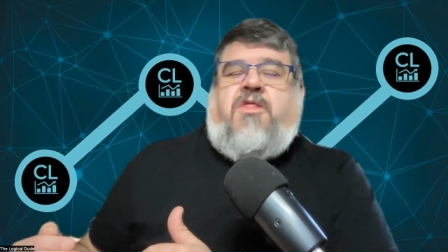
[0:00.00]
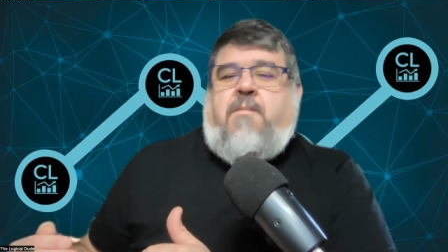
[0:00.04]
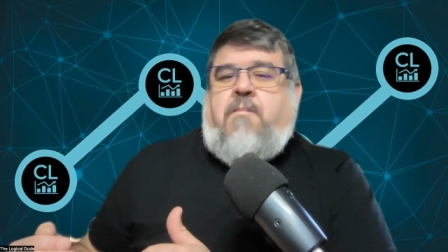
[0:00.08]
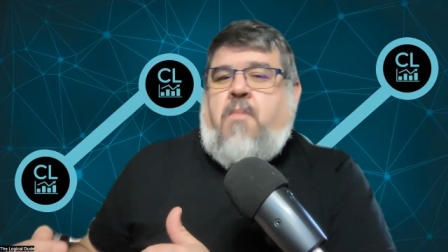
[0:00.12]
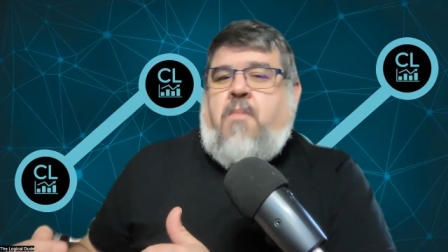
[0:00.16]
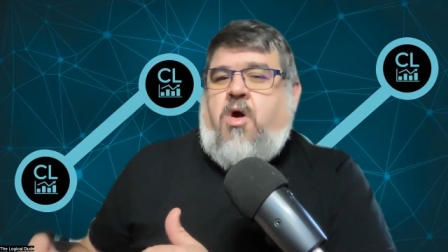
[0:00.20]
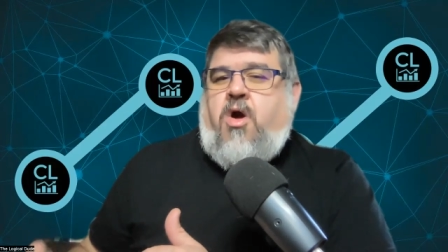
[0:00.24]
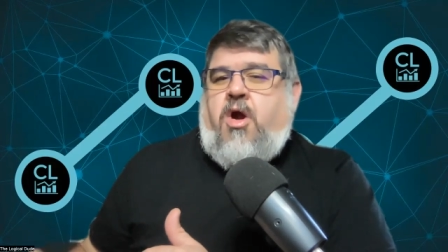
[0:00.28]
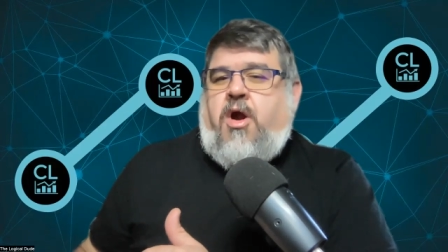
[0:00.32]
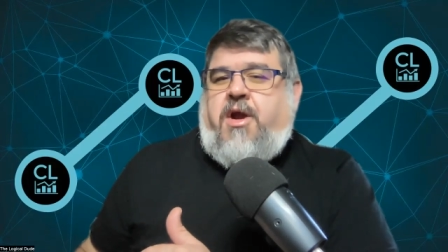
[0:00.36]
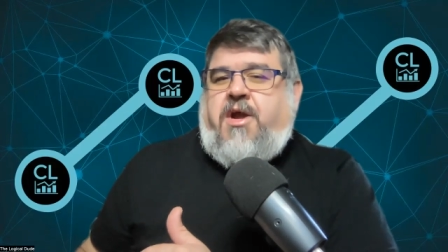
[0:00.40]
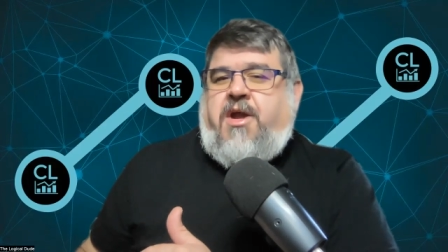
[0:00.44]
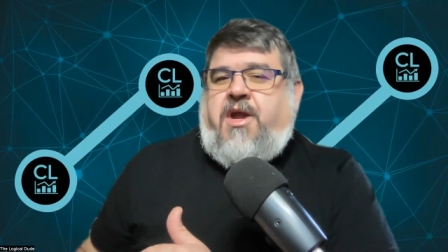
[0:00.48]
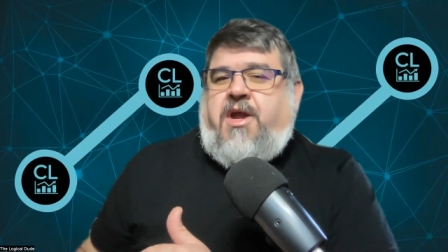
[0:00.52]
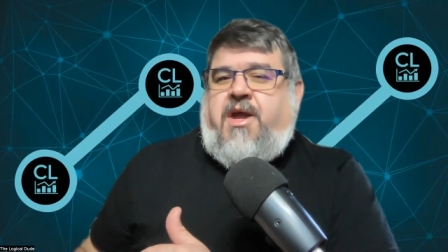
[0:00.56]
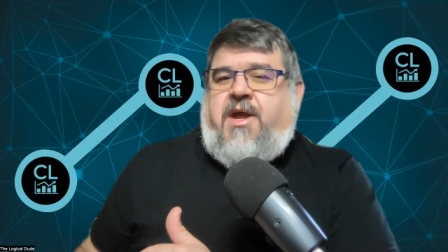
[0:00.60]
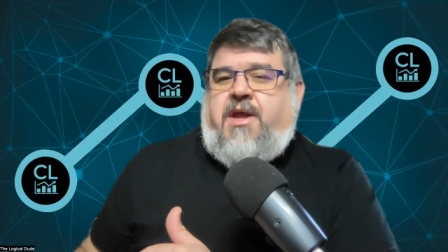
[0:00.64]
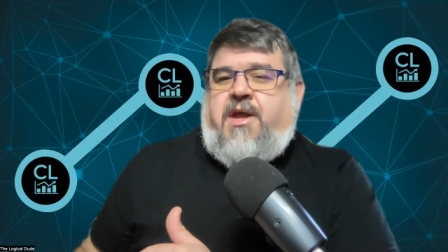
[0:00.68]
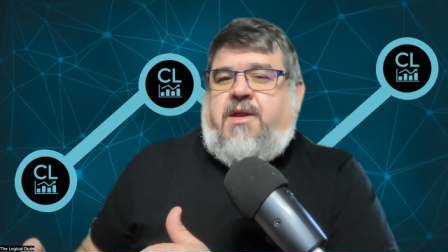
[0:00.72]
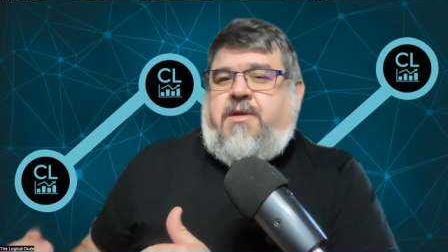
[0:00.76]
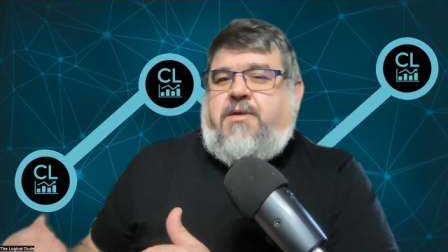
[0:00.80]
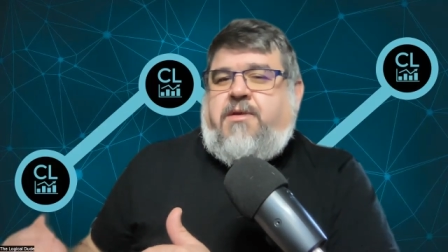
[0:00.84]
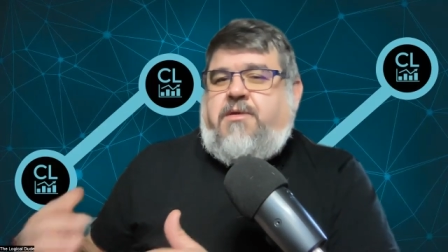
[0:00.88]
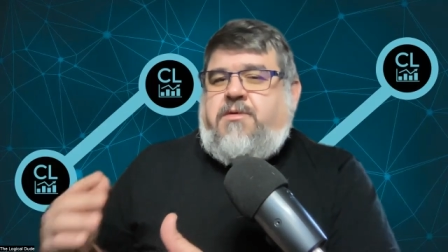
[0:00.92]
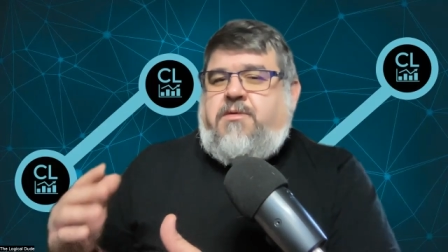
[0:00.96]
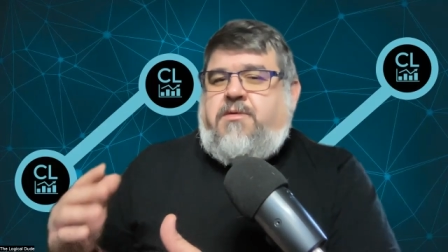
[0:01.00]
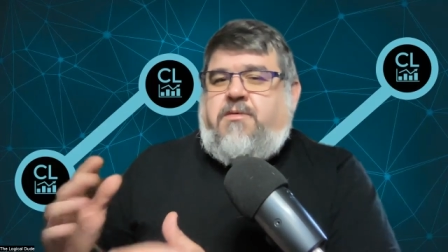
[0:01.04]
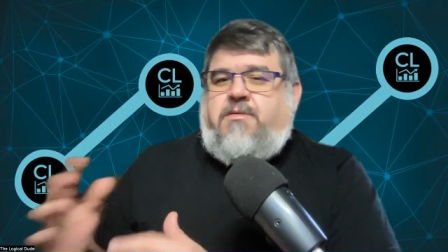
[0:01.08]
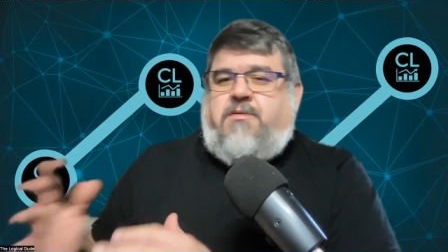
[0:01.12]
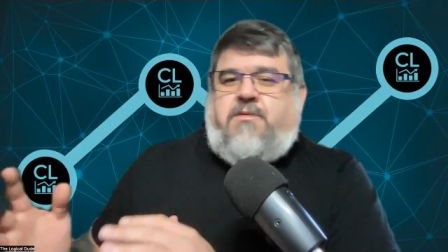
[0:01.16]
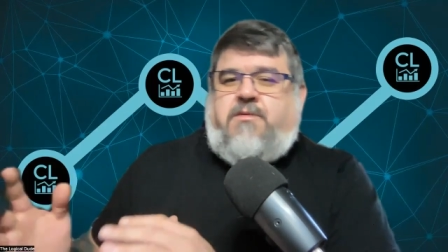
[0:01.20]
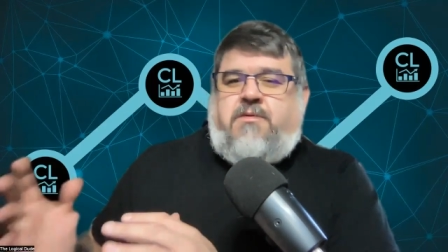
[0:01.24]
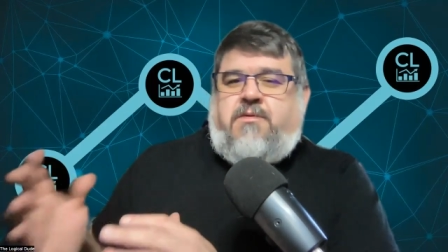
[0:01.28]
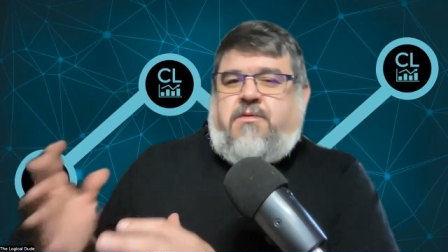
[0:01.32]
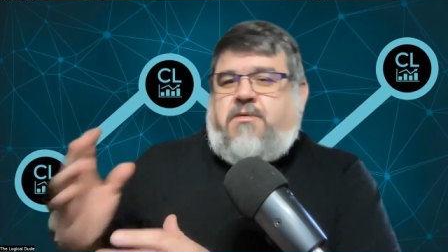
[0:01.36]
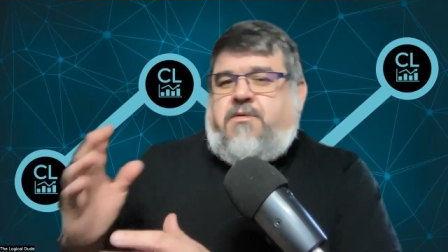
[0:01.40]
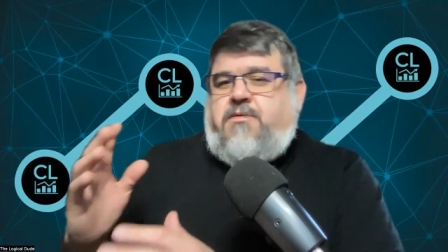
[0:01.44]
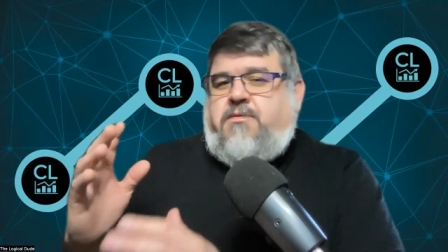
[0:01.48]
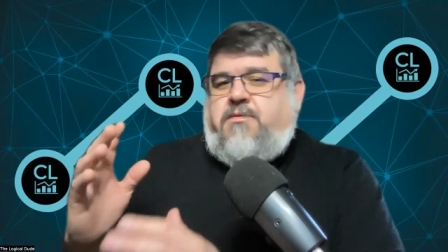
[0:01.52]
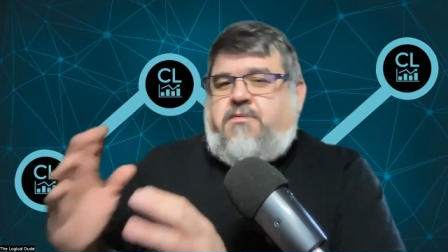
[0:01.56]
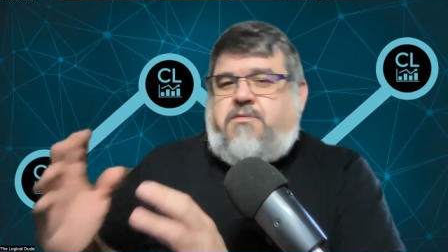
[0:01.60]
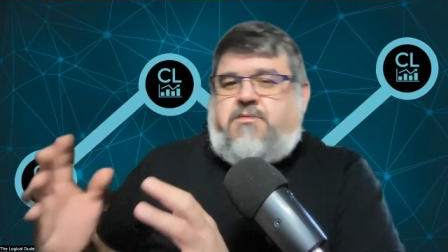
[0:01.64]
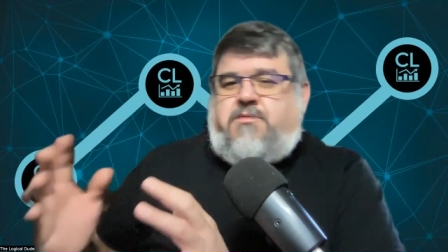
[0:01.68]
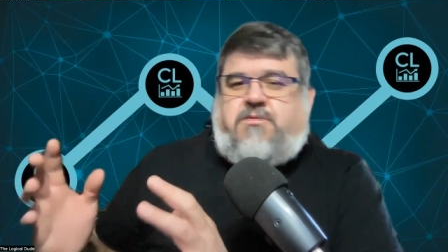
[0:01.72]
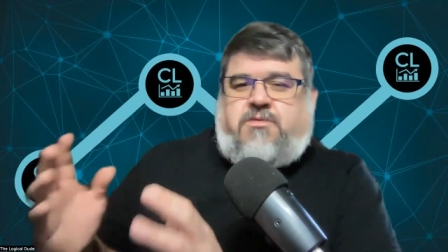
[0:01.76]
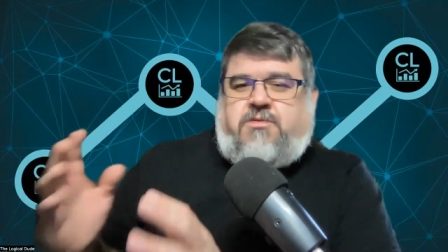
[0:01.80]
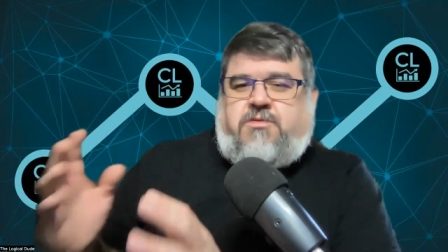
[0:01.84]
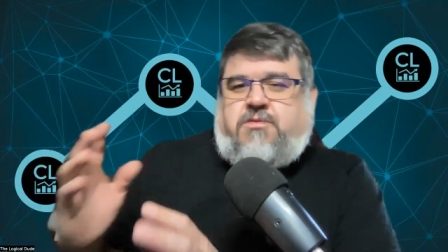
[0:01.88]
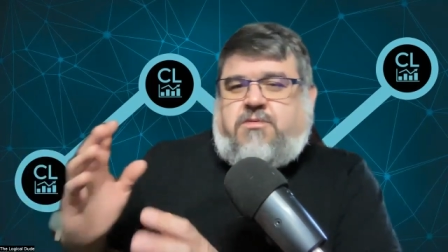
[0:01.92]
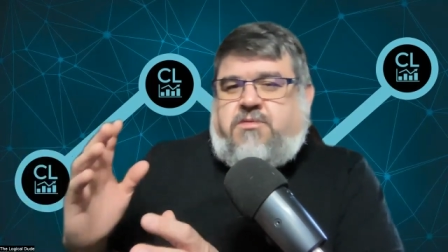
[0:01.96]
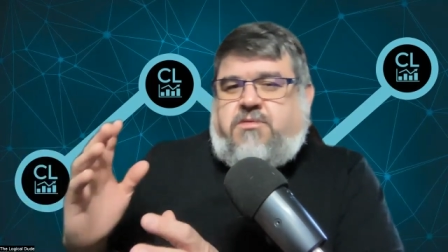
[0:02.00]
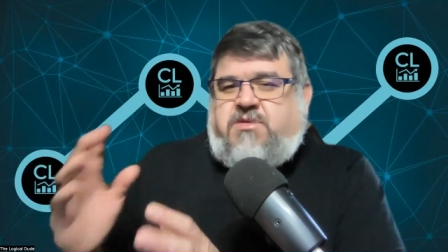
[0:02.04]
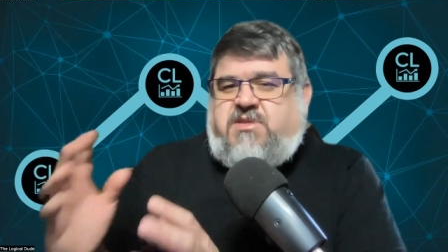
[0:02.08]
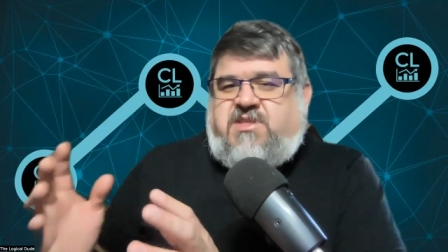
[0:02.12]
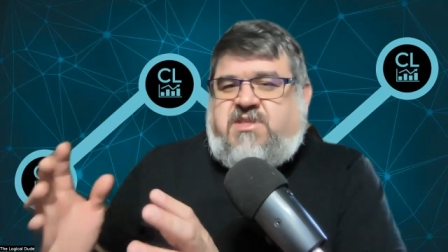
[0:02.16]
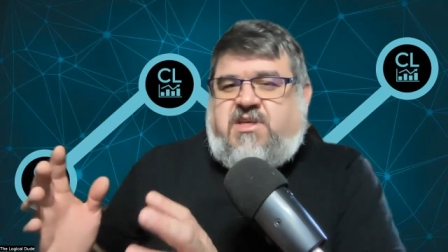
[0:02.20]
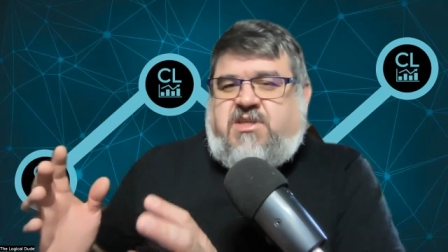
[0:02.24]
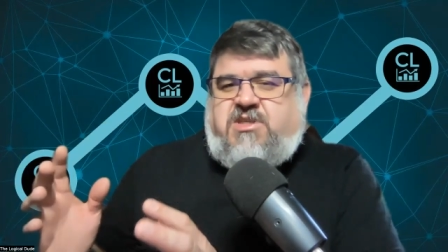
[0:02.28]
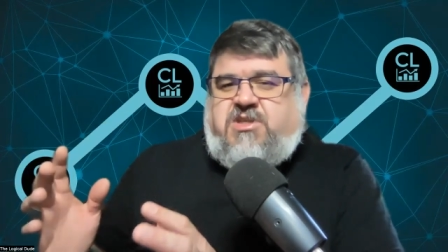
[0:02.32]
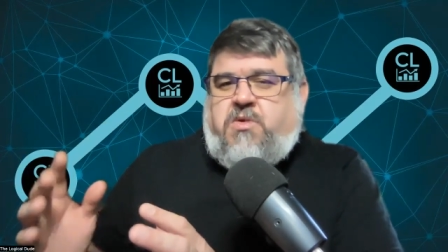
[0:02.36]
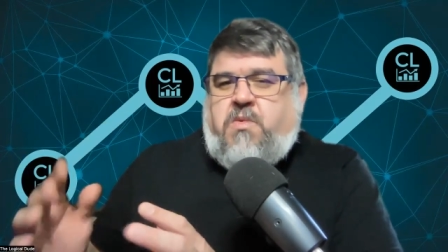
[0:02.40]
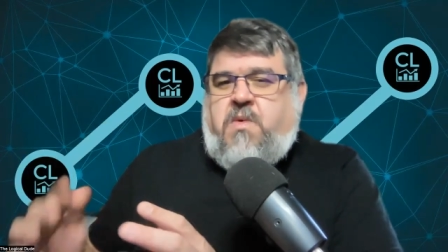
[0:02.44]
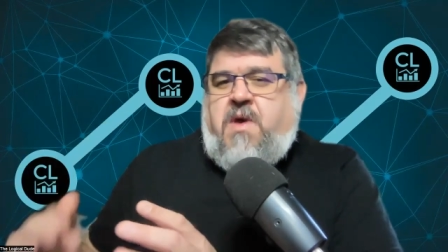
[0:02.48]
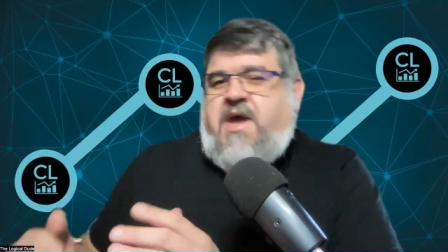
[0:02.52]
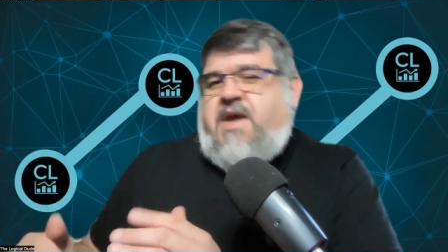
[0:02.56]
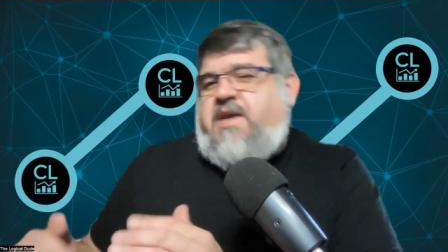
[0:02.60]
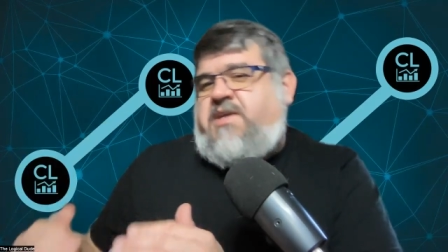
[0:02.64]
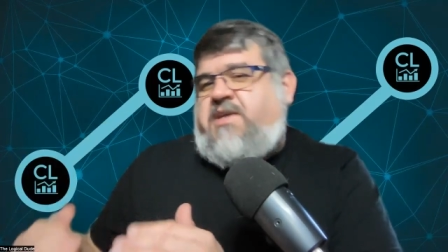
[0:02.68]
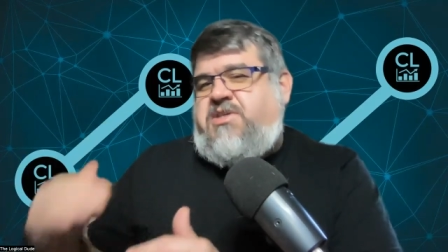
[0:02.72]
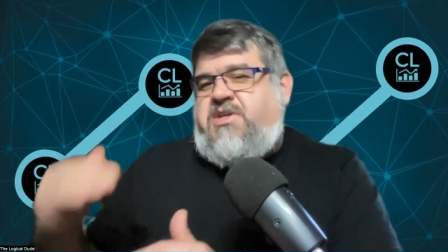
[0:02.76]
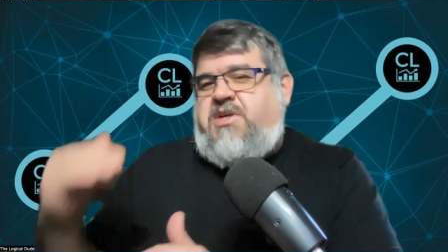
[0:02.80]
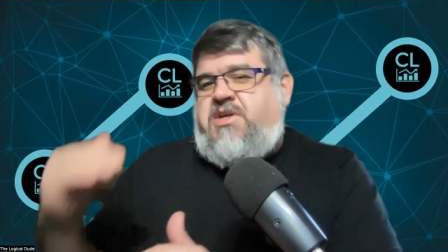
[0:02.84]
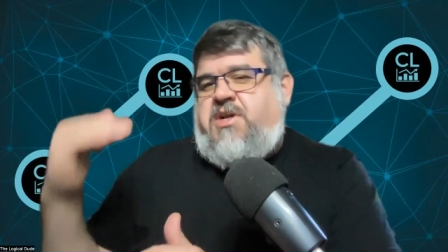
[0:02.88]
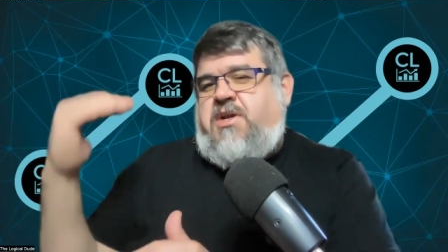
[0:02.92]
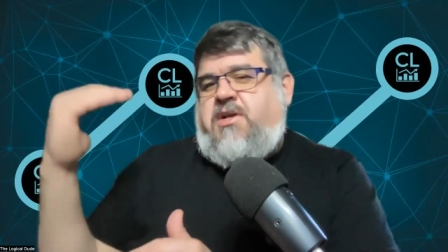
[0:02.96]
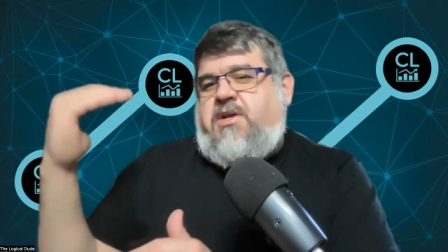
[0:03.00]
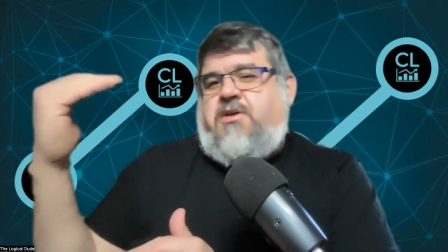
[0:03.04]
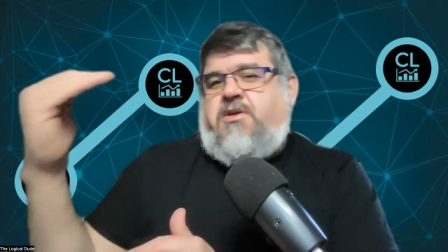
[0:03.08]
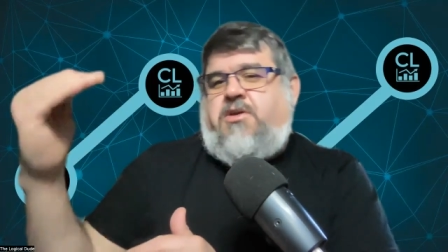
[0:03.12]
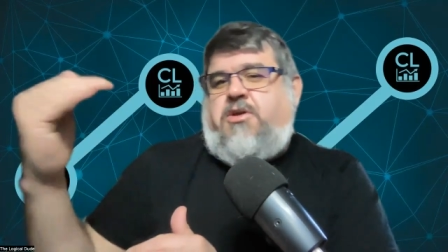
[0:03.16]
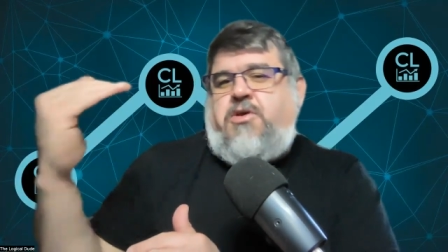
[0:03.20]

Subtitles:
the market situation,